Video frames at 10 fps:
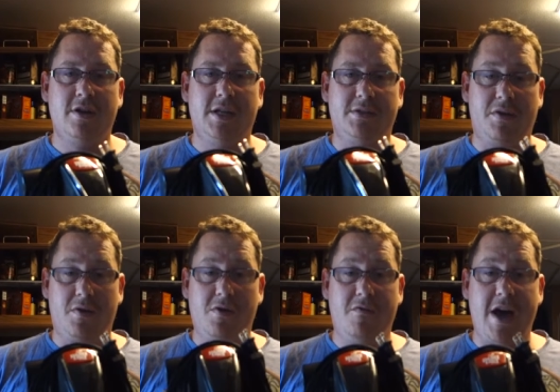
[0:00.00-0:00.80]
It's the
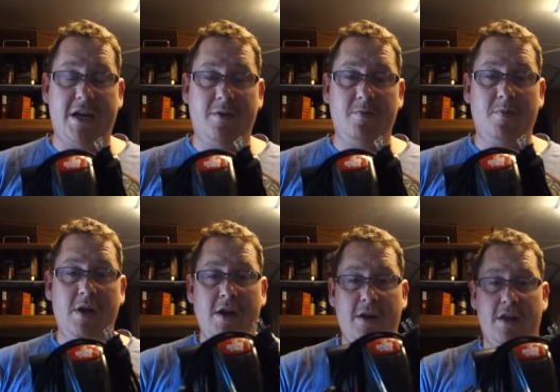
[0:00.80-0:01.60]
third vacuum
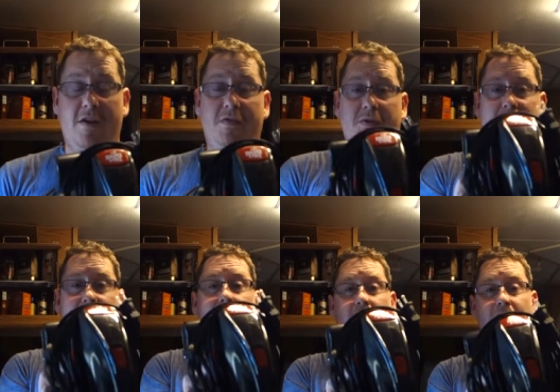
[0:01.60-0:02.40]
that I've used in
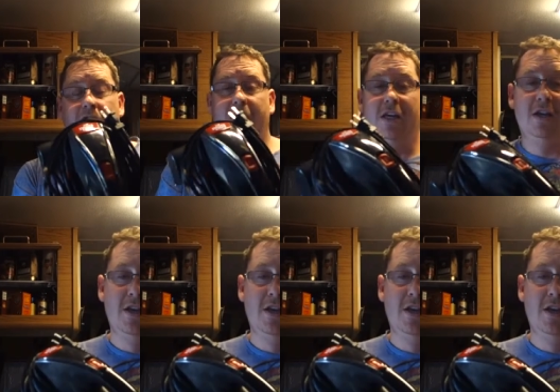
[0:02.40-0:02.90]
the RV.